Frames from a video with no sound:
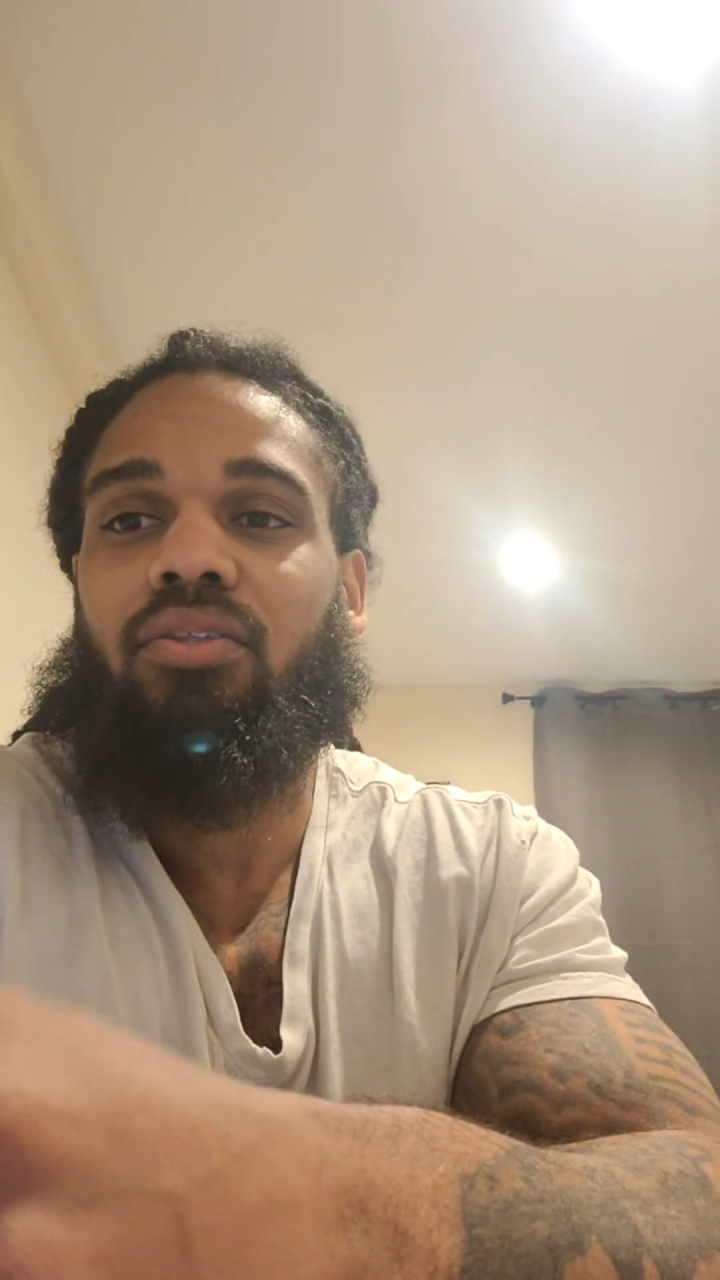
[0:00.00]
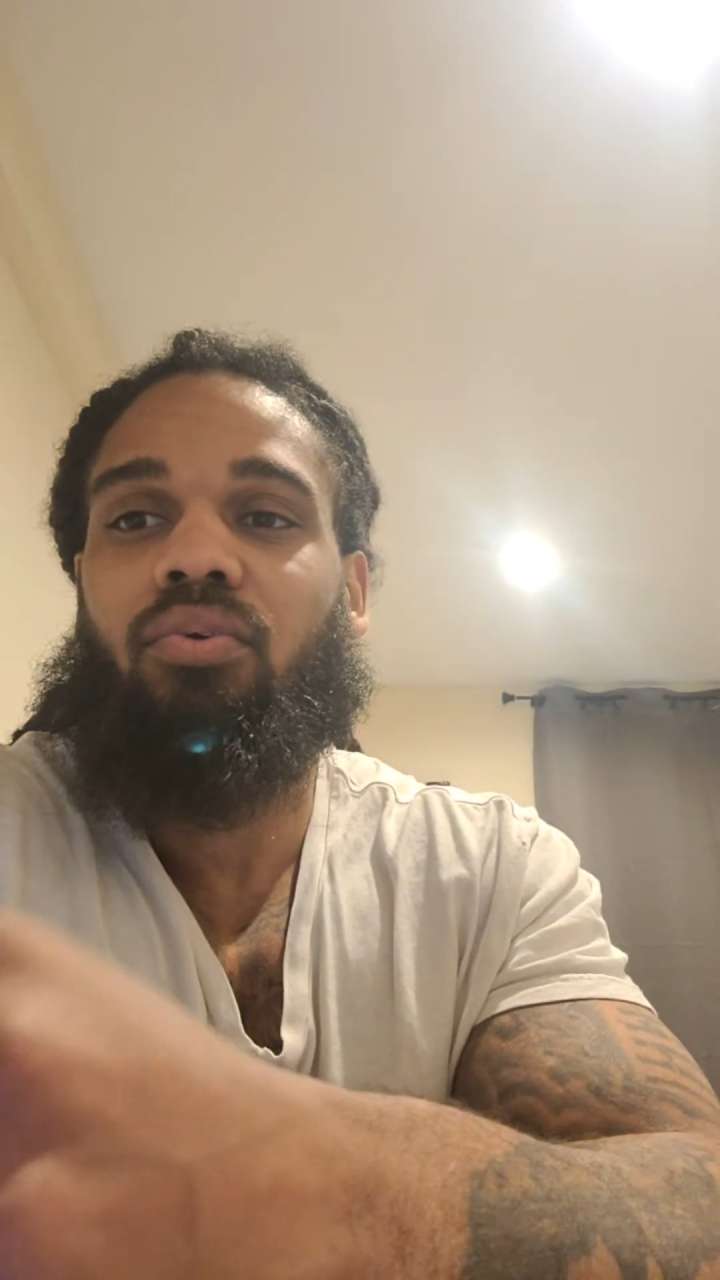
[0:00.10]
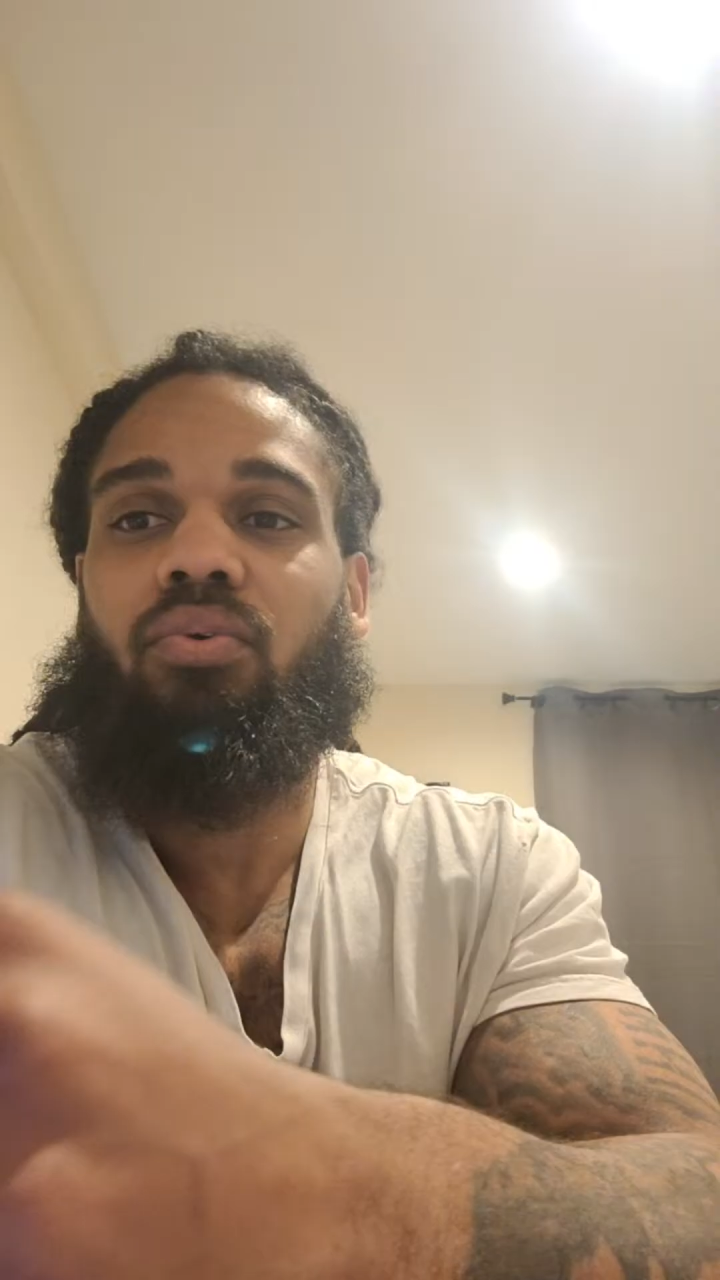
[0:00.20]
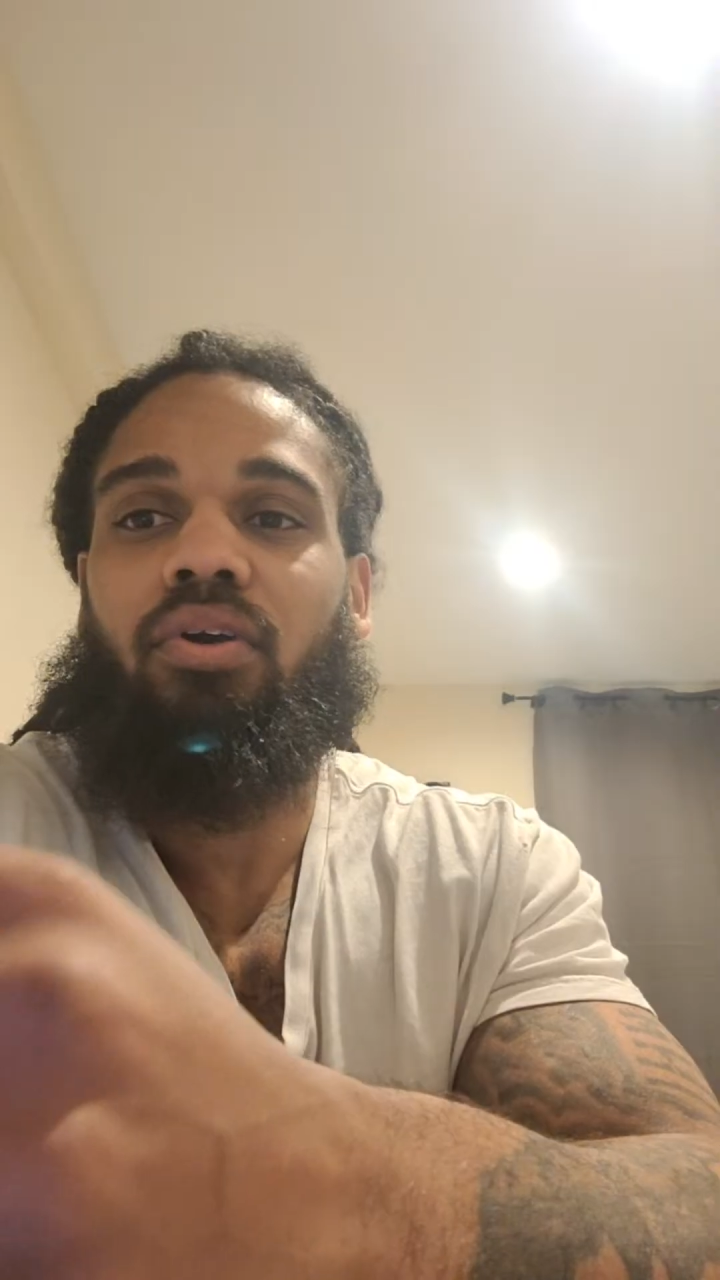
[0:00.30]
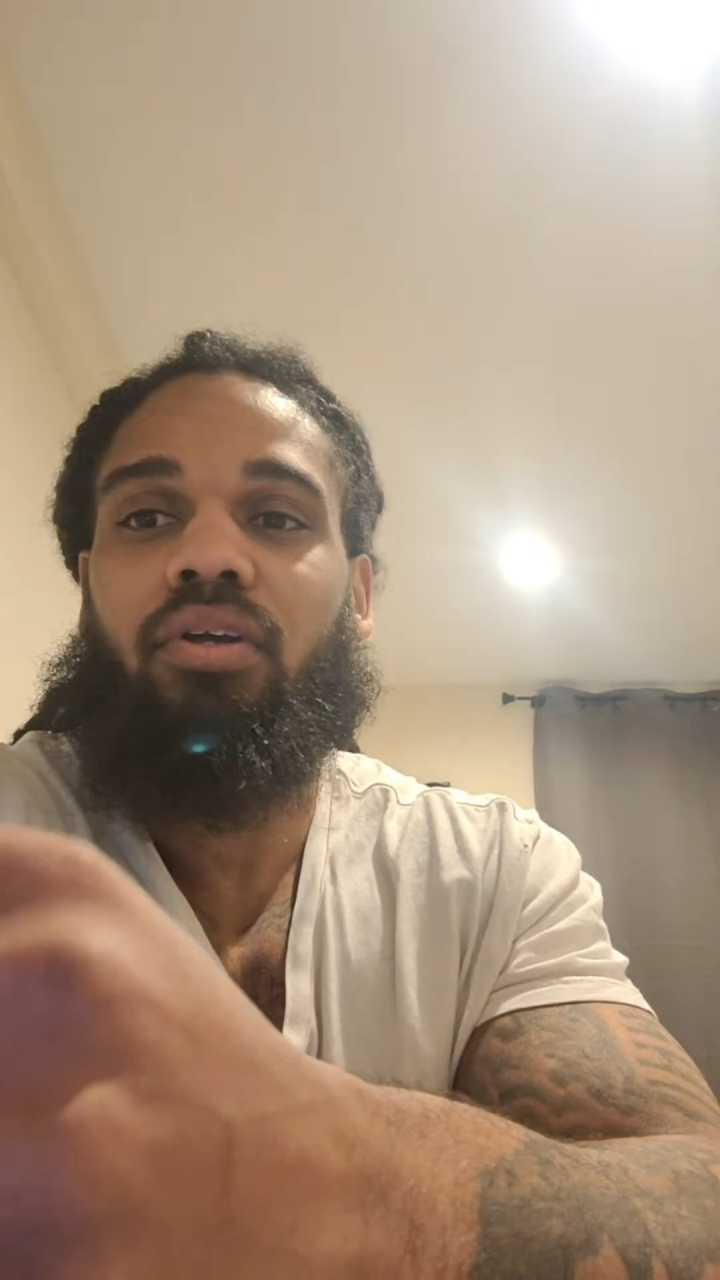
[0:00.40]

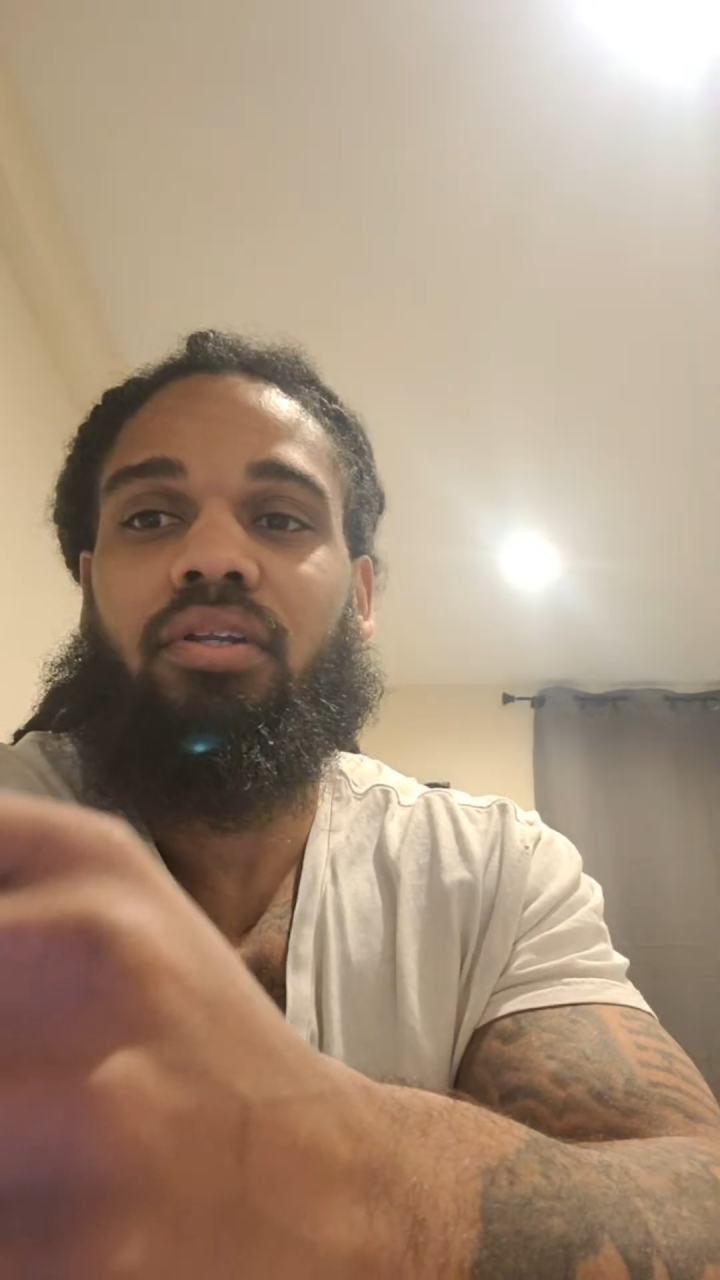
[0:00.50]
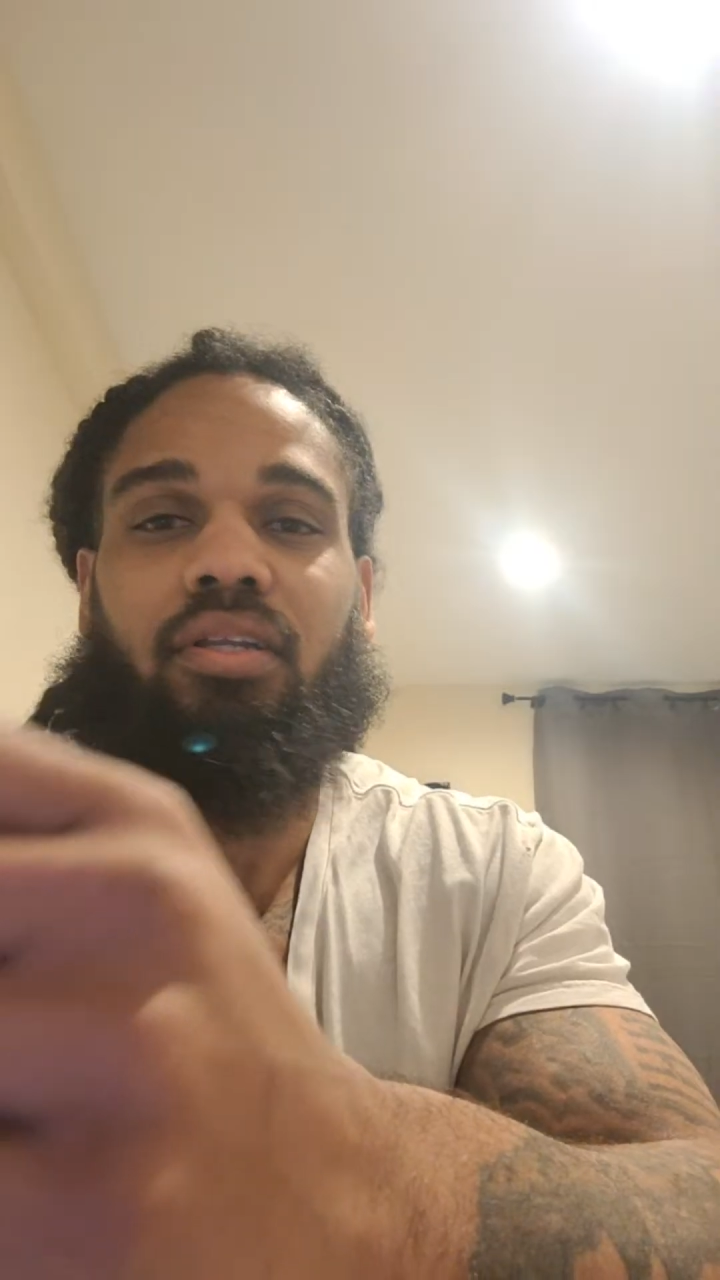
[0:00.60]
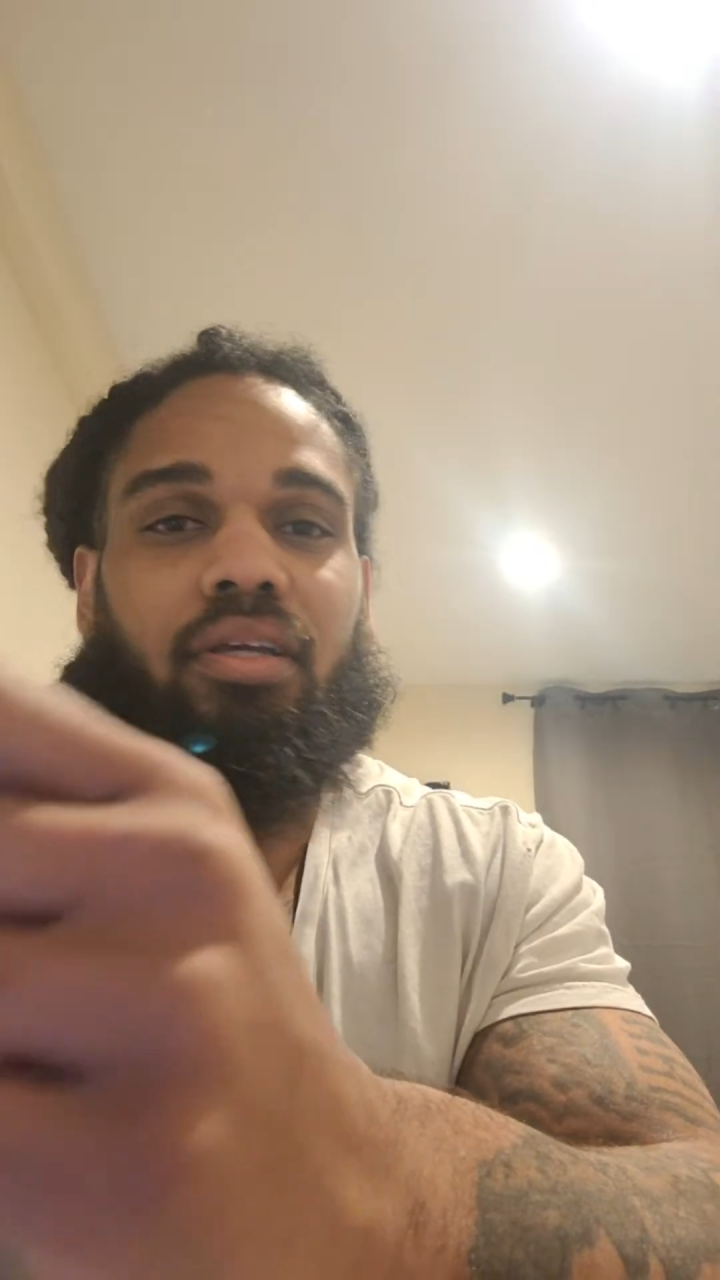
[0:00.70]
toward